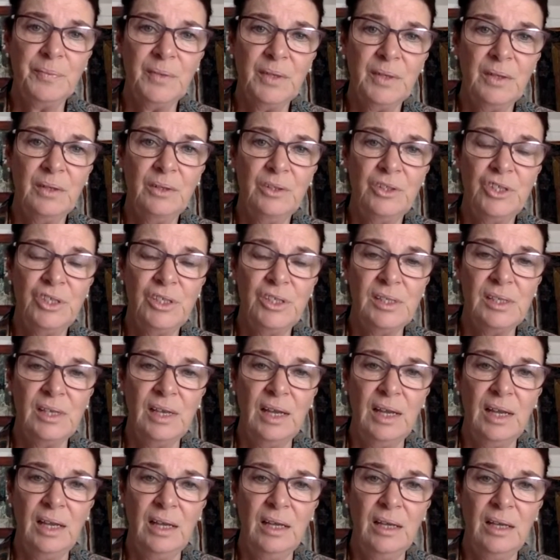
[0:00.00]

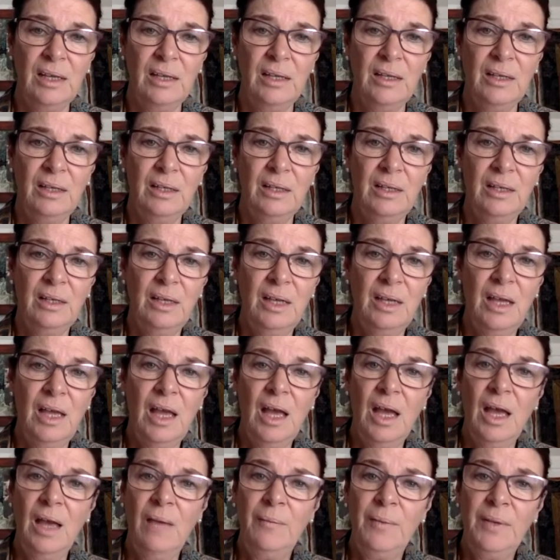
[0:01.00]
consciously.
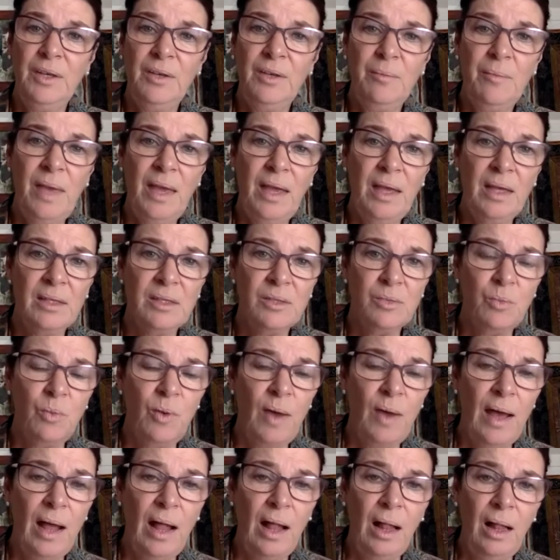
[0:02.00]
I mean, you may as
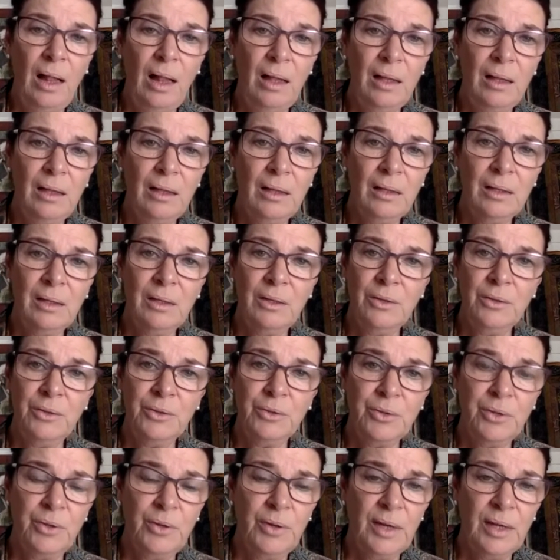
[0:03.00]
well go
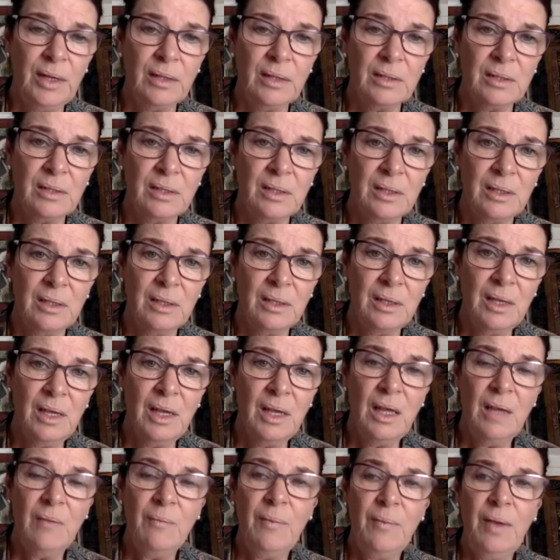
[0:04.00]
through it.
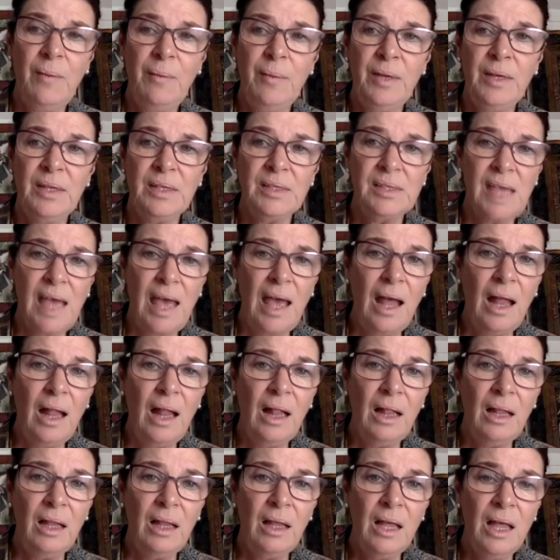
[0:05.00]
Maybe it's
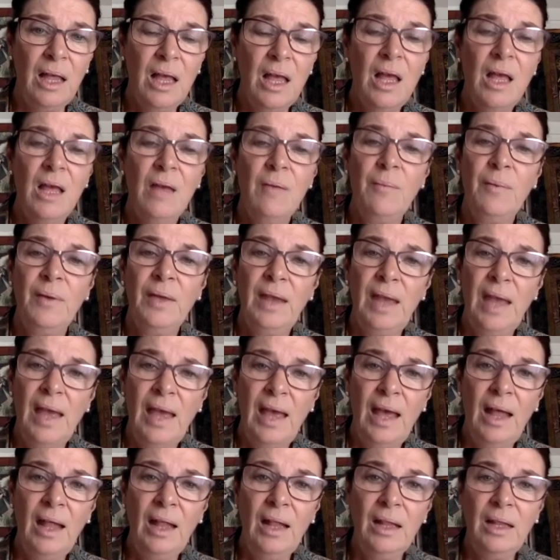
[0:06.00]
hell, but
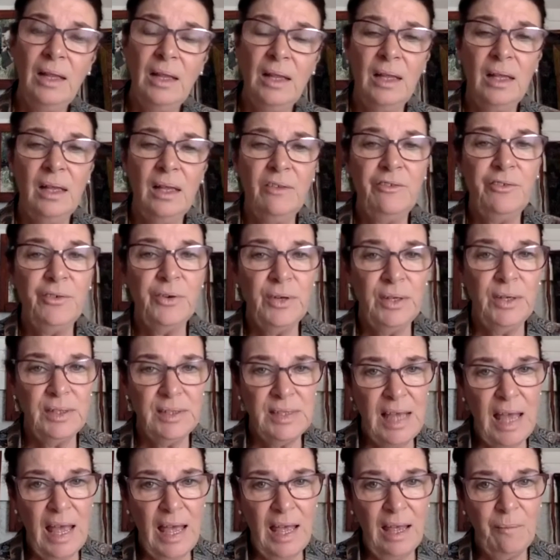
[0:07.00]
hell for a
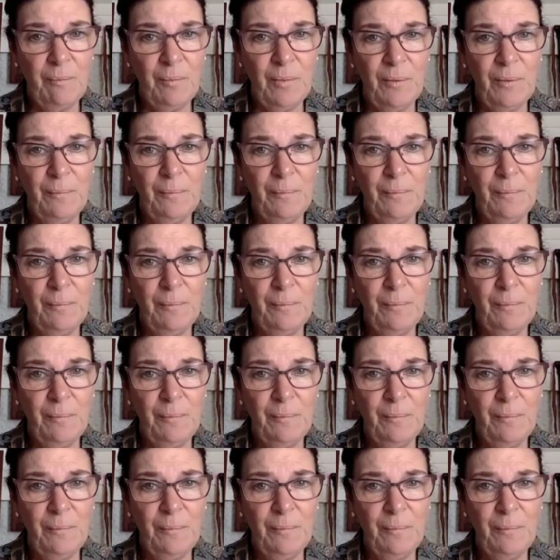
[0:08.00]
time.